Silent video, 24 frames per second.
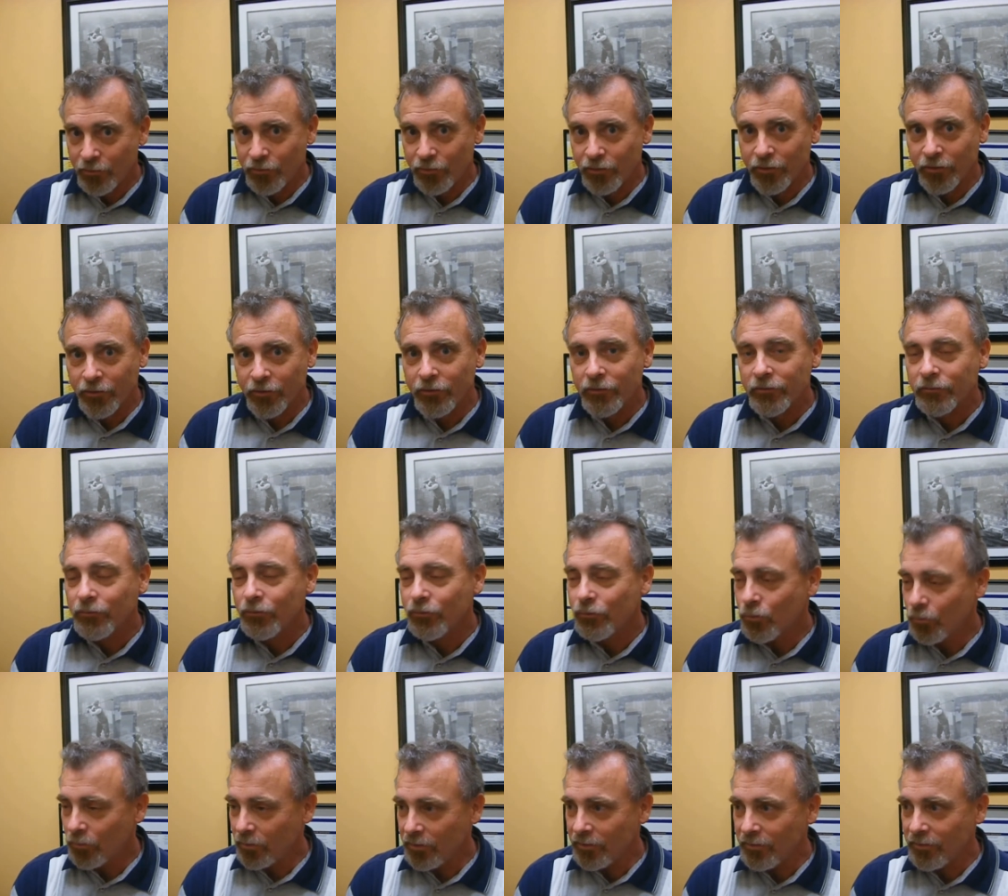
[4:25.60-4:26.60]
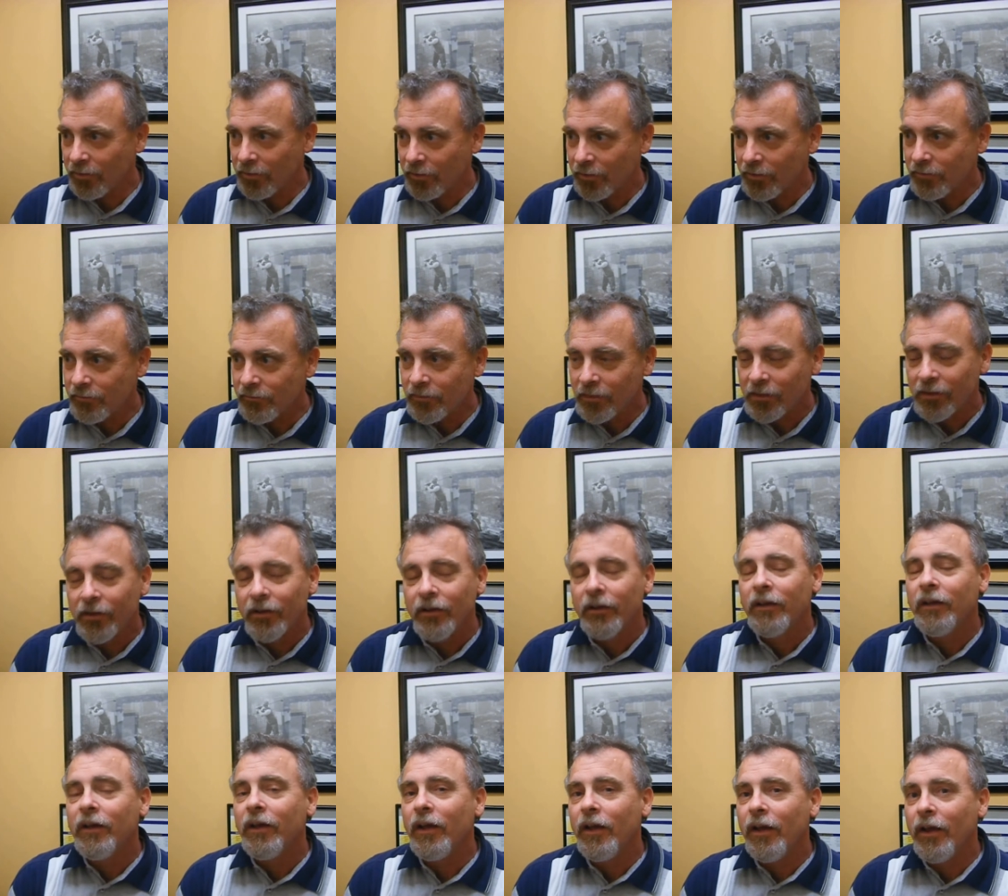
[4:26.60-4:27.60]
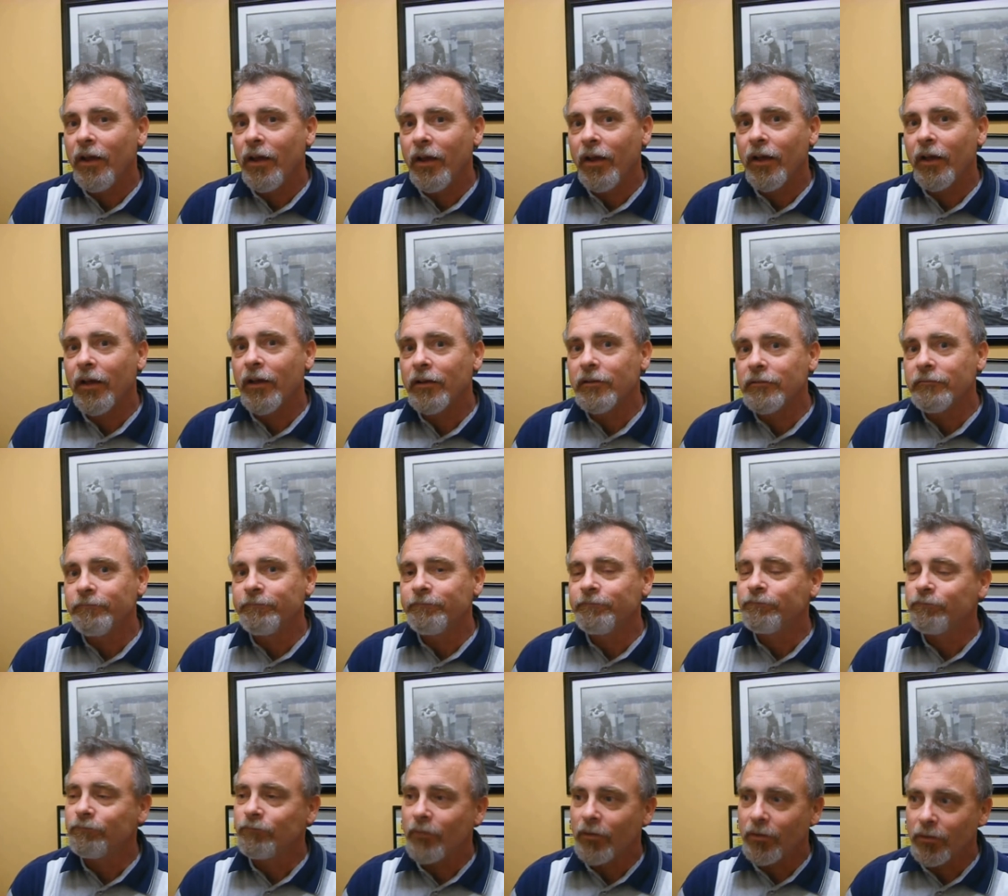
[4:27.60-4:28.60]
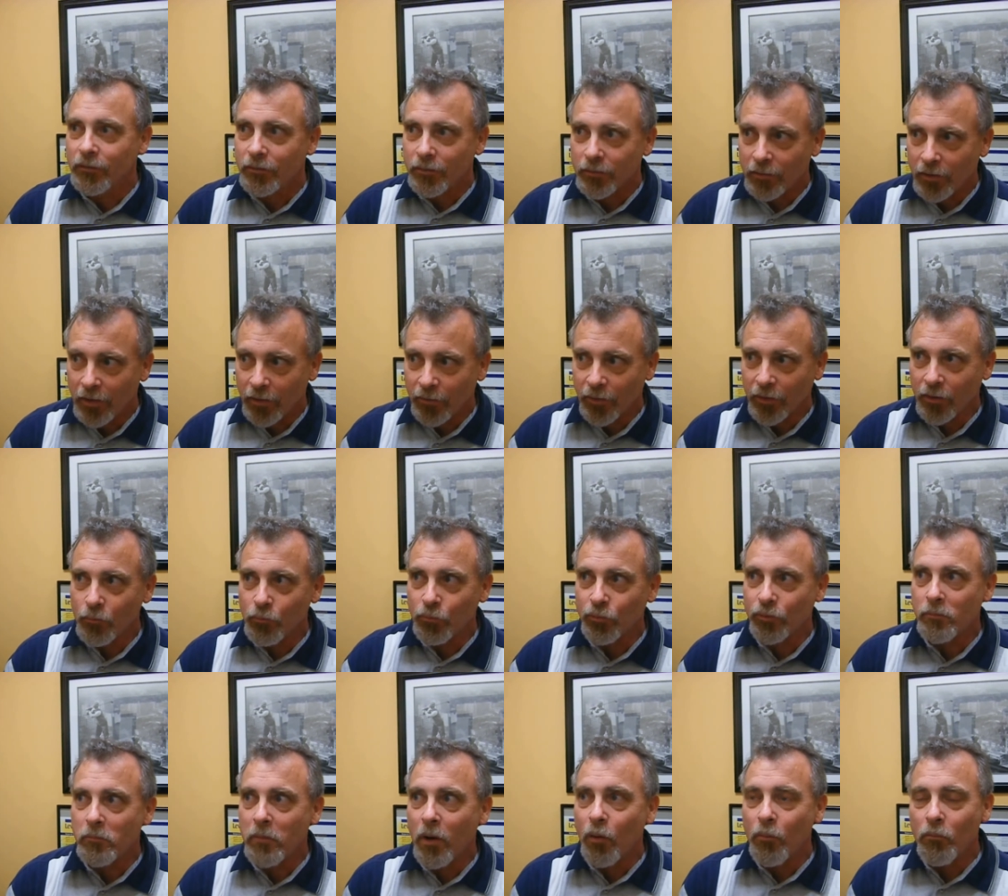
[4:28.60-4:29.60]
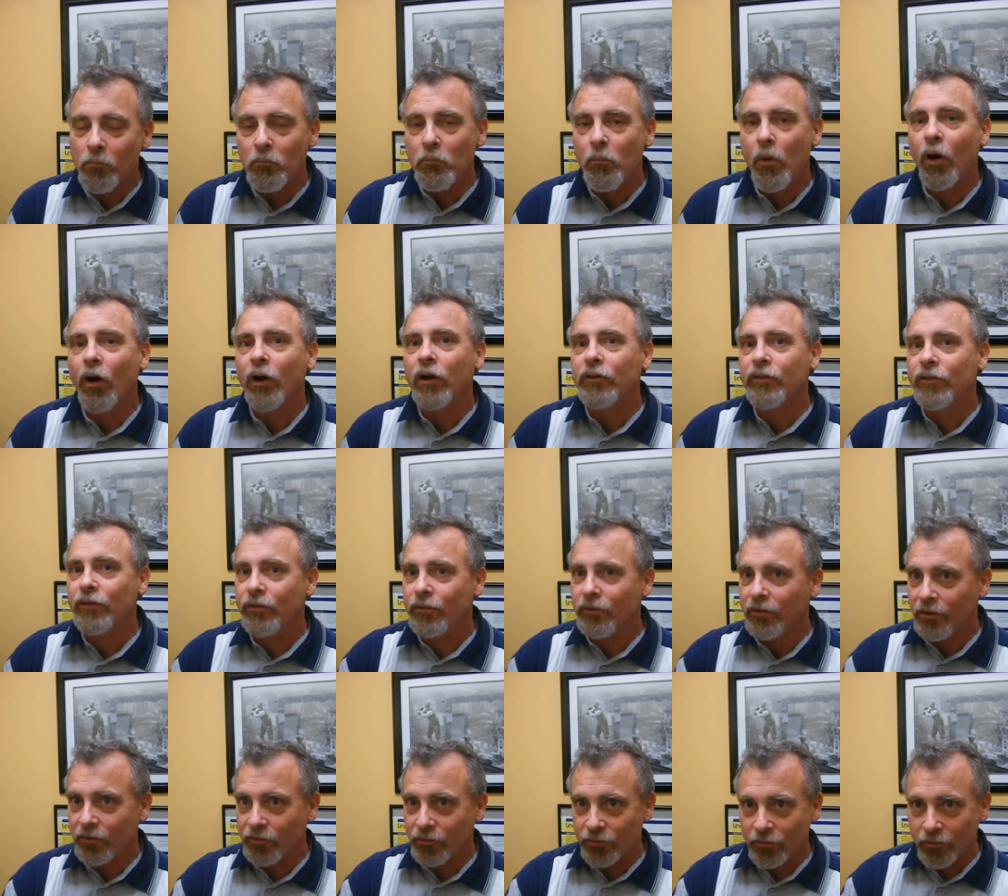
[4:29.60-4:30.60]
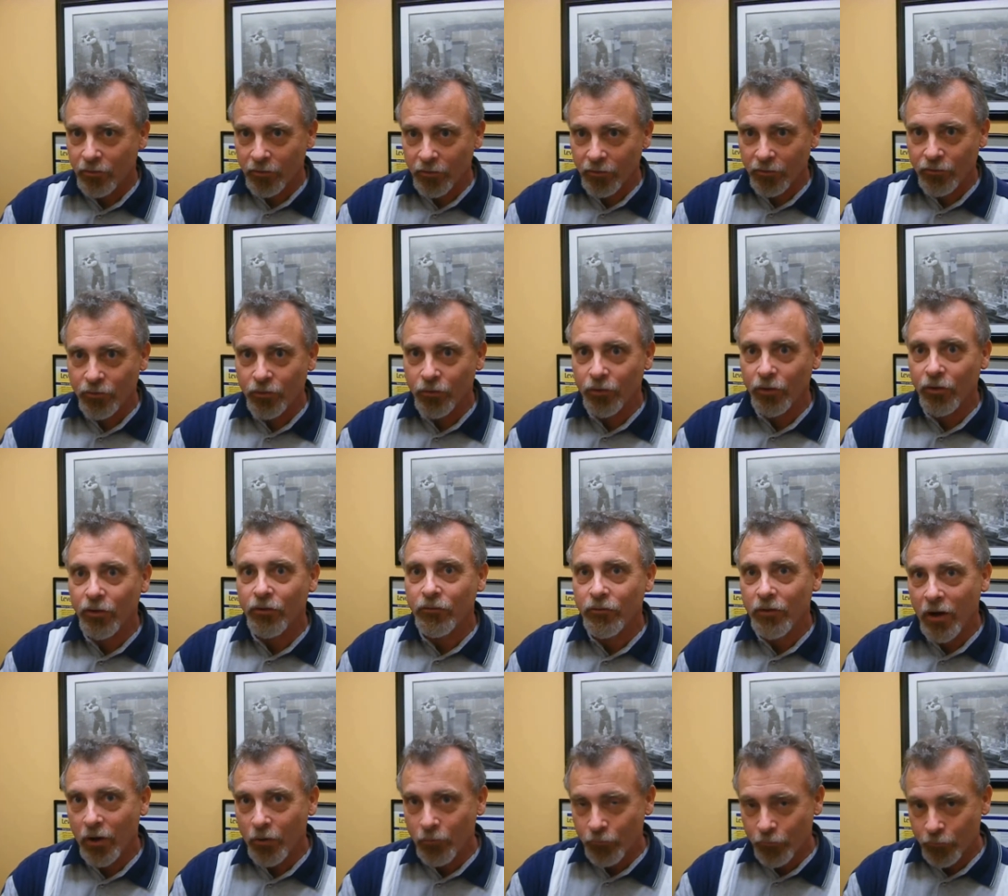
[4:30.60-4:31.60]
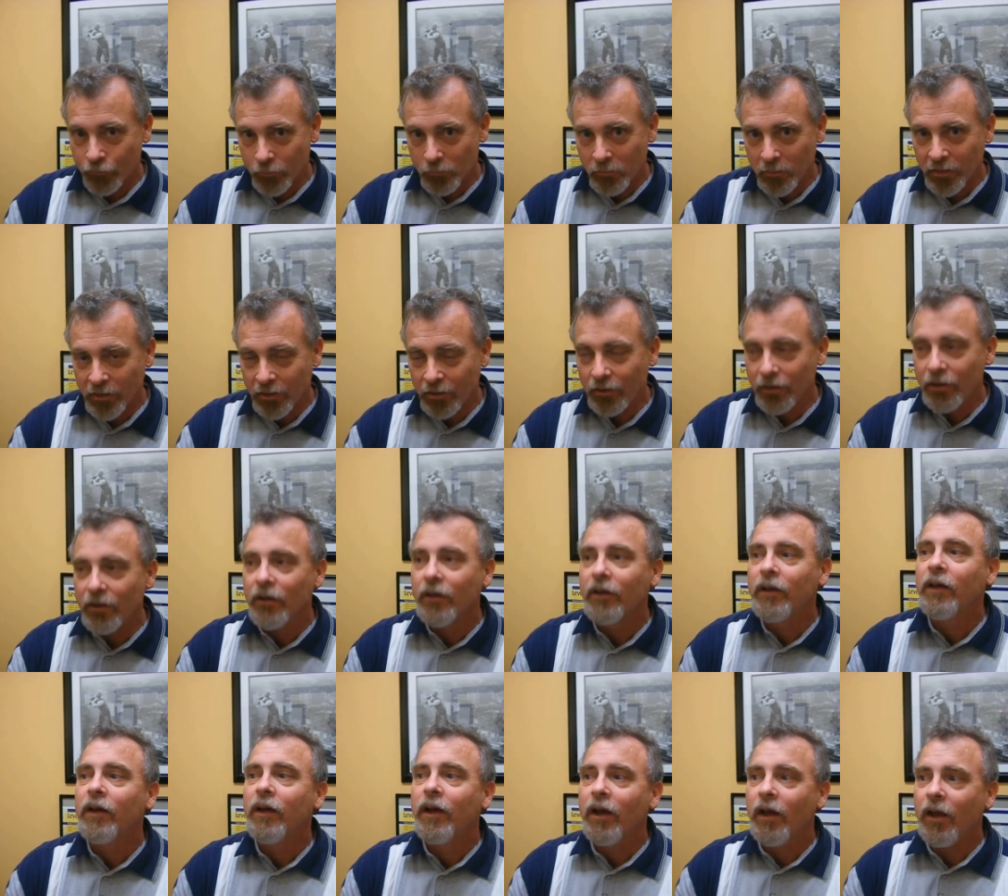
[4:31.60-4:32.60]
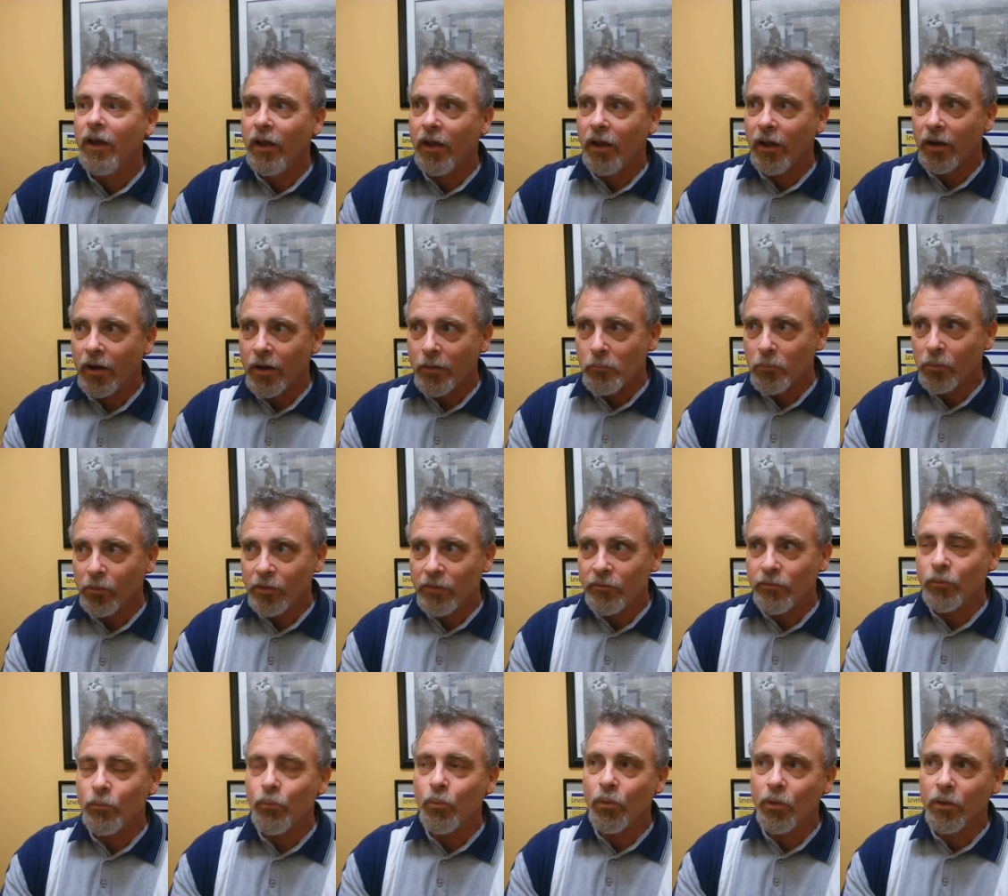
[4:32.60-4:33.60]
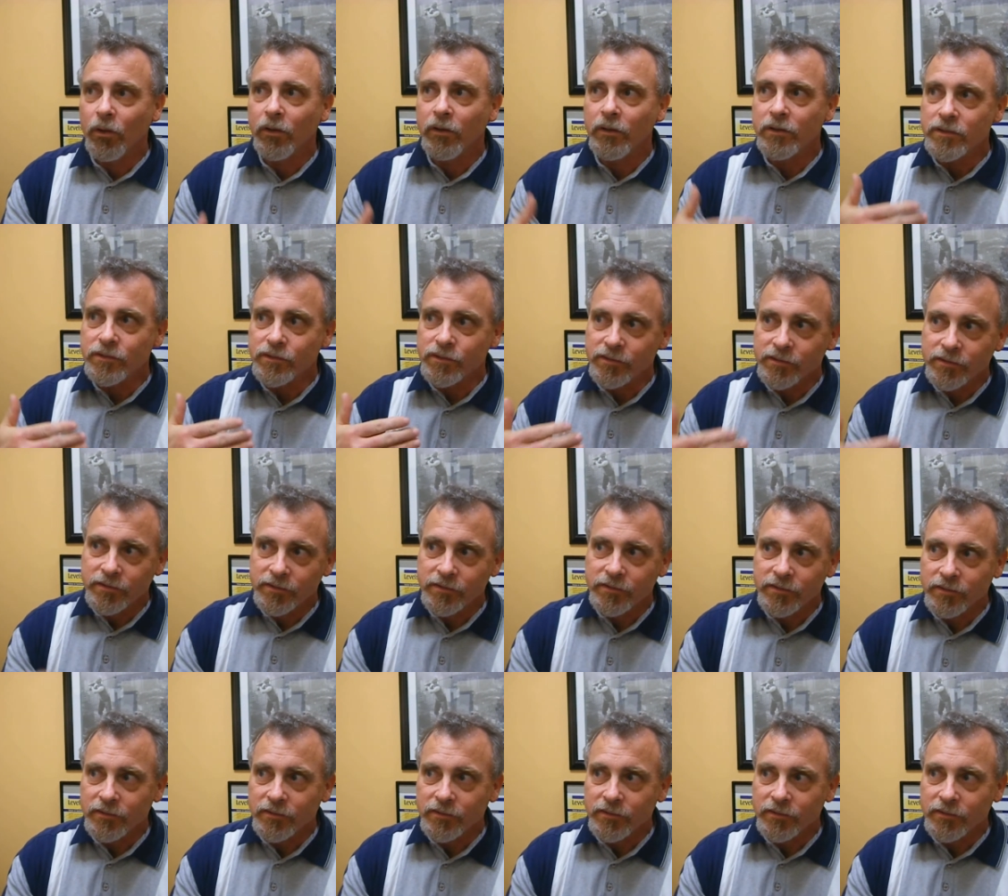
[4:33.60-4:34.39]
this year, 2010, and I think it was about March things started turning around for me, and I believe it was